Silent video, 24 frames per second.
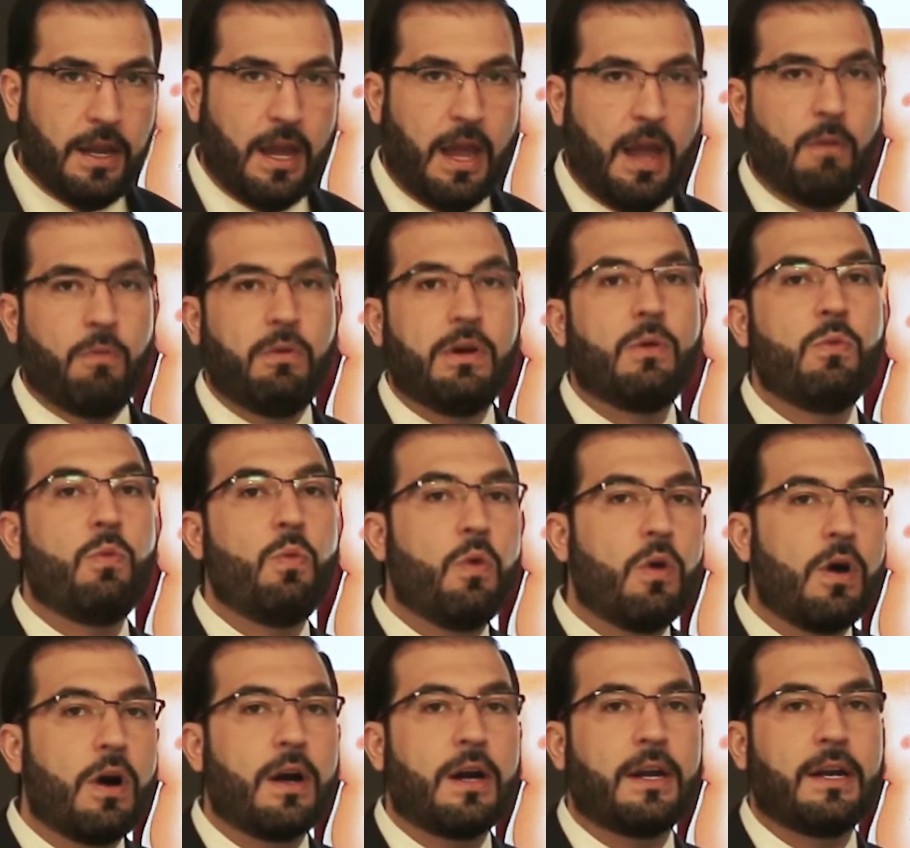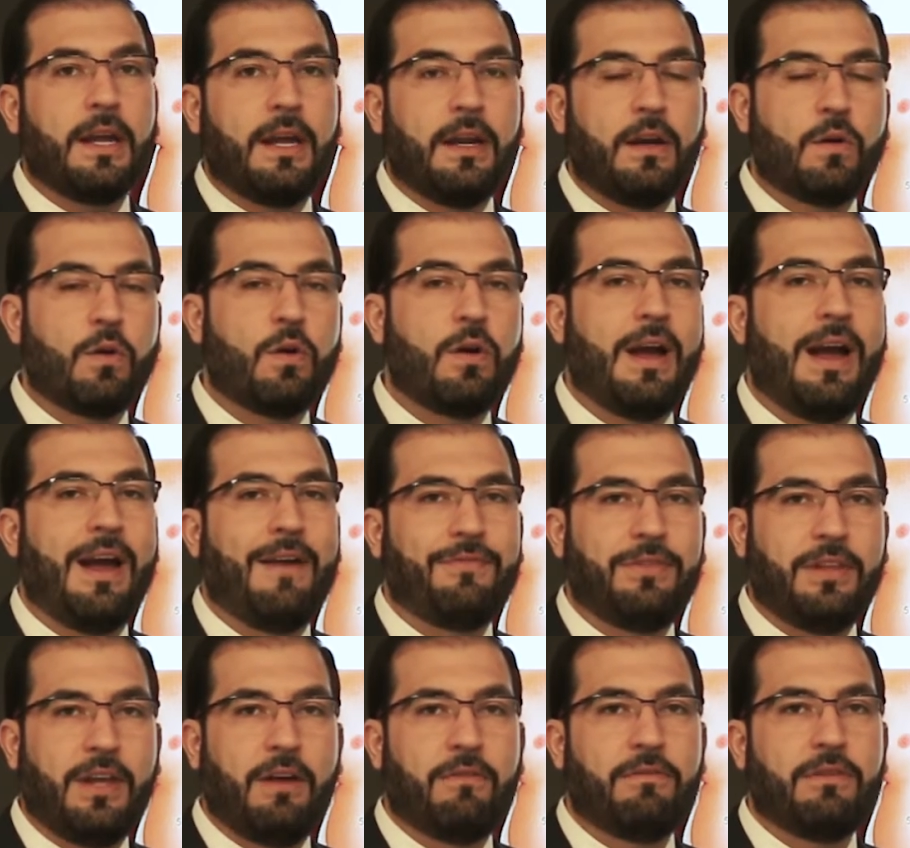and we work and
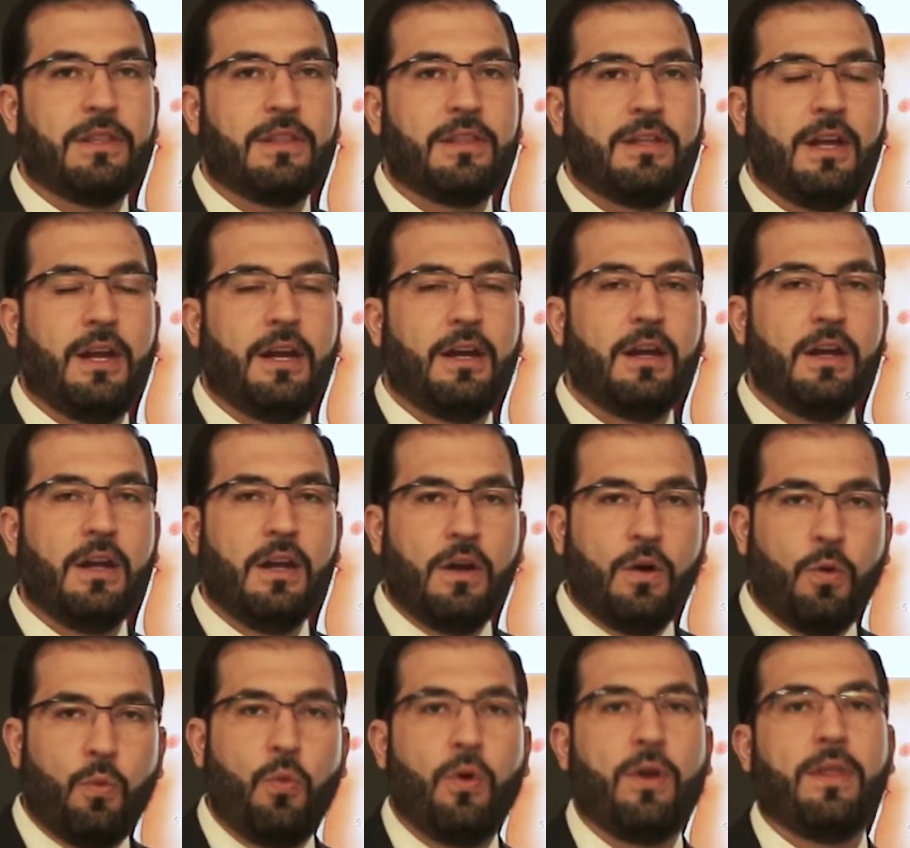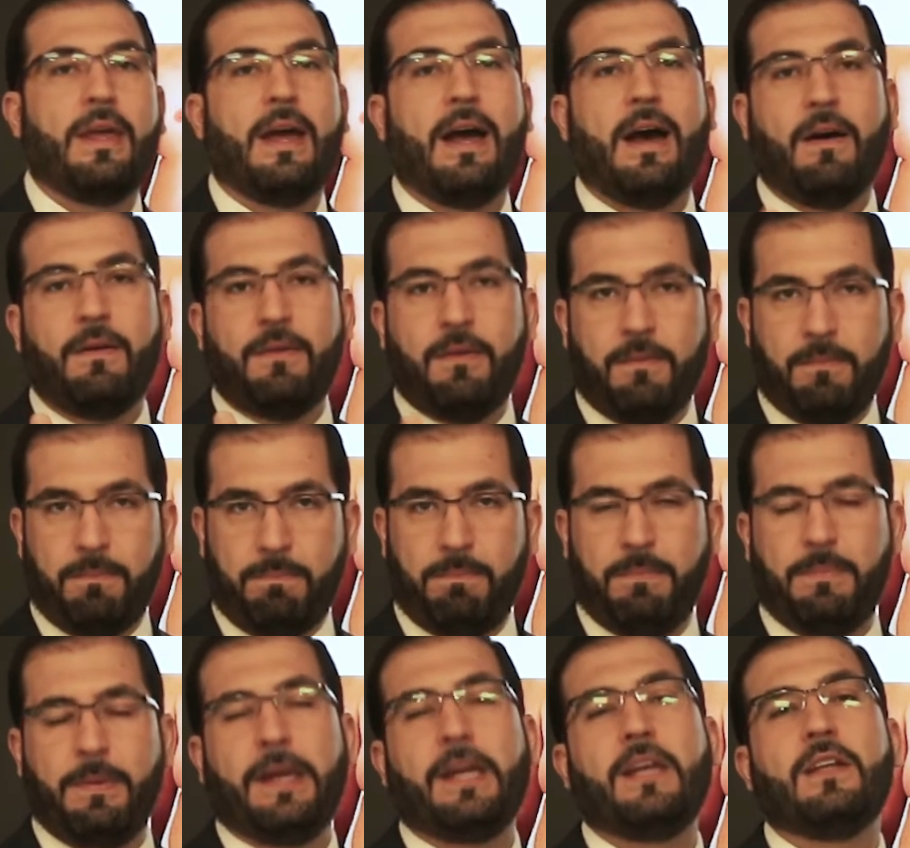craft everything
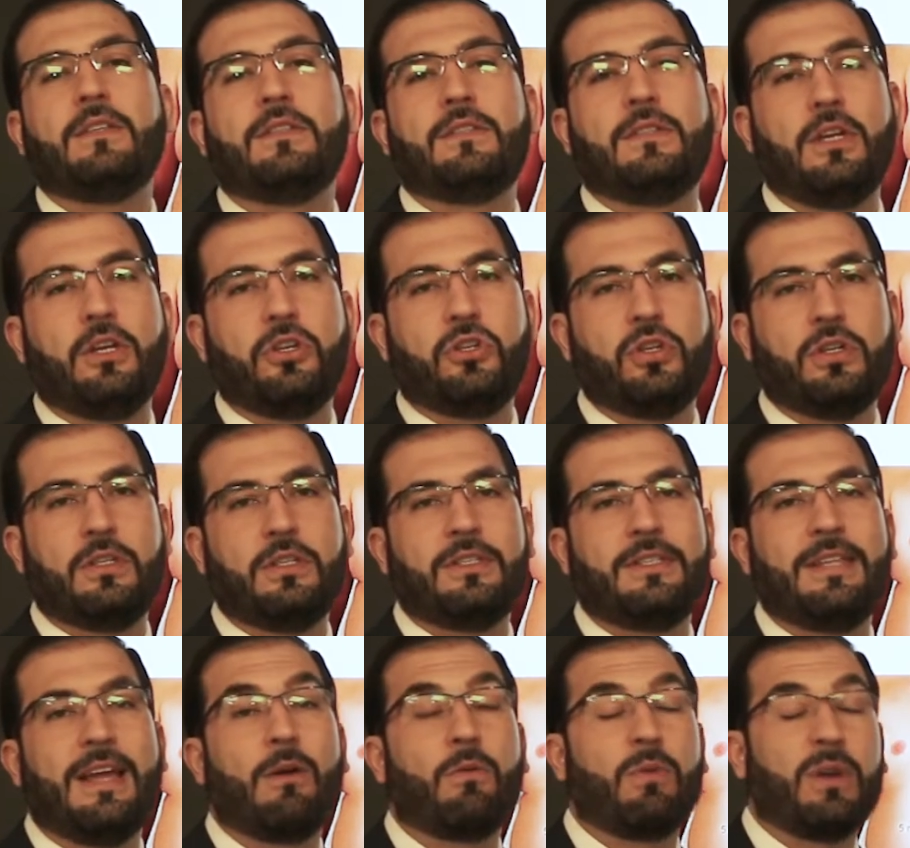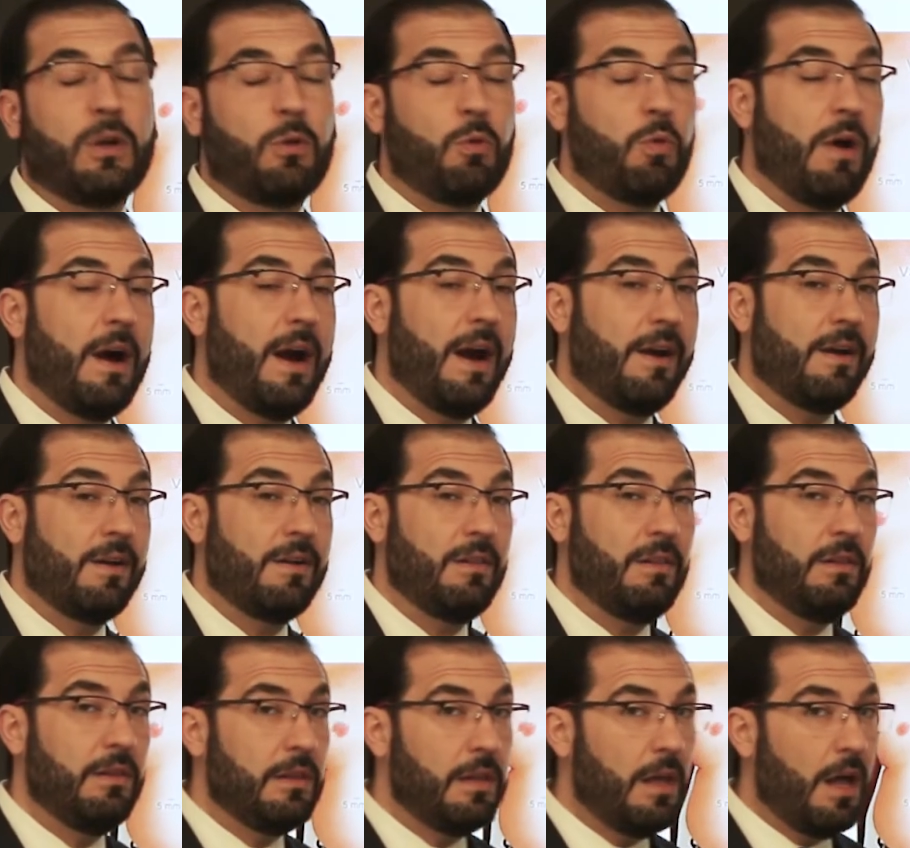without big incisions that
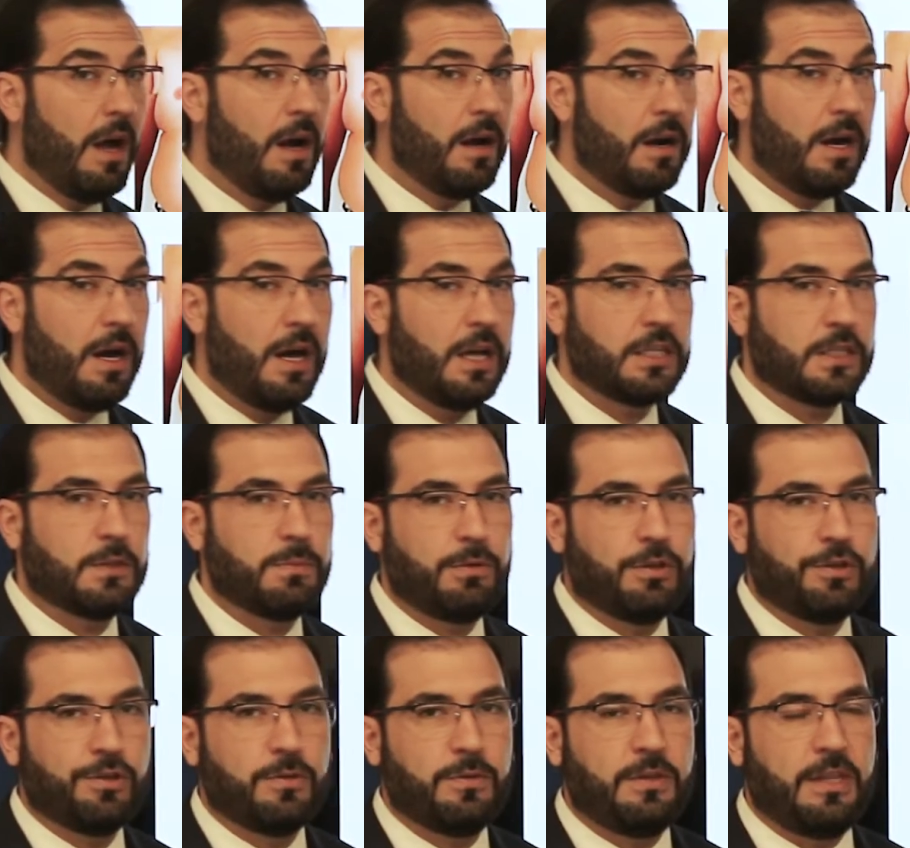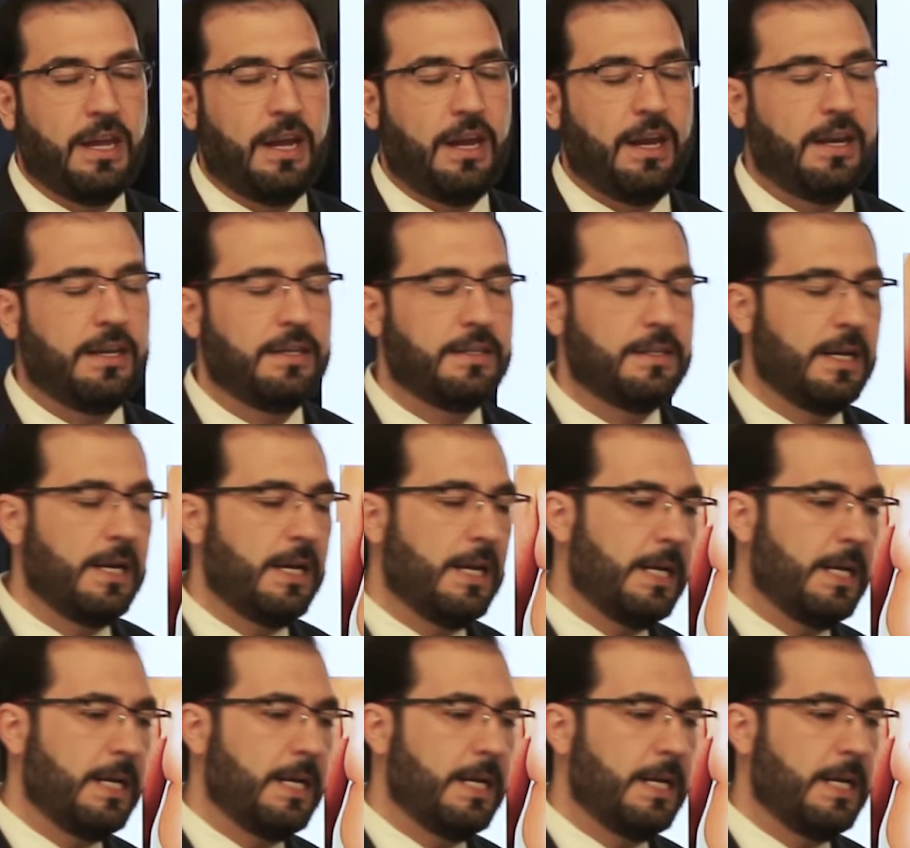require long hospital stays,